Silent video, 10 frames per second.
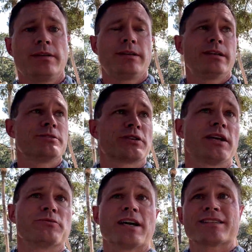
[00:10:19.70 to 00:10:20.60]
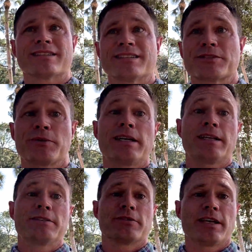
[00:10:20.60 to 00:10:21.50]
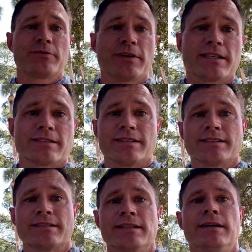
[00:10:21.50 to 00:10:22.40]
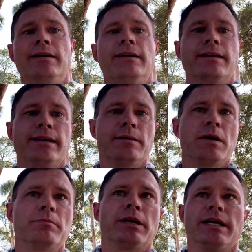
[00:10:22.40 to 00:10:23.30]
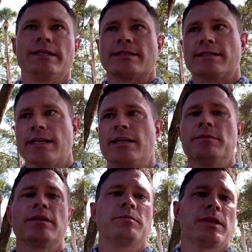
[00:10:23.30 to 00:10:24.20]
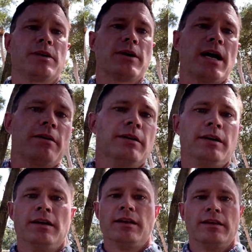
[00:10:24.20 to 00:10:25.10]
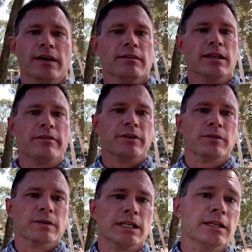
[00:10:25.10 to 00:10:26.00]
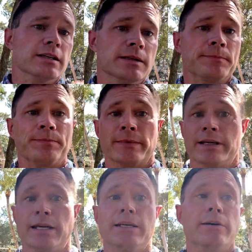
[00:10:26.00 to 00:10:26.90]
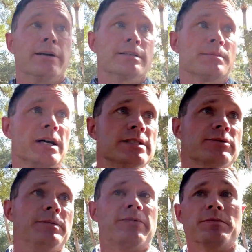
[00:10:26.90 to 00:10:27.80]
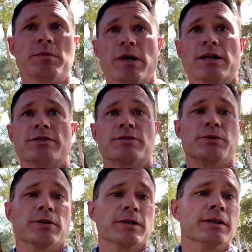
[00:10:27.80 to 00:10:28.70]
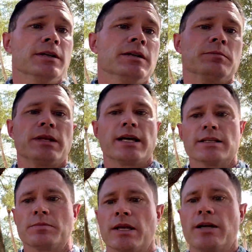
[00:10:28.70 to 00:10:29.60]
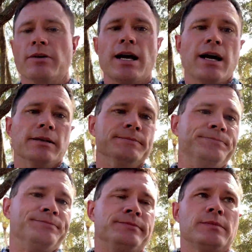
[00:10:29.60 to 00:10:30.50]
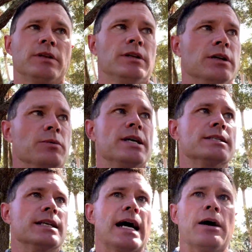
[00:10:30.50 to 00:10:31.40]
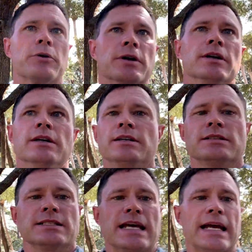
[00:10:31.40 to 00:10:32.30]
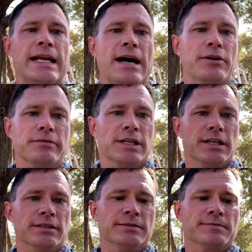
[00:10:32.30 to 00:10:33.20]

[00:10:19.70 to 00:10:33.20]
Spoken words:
Kids are getting restless, grandkids are getting restless. Get them on bikes, send them to the playground. They'll love it over here. Again, go get some ice cream from the bear store, play on the playground. You could waste an hour just hanging out over here.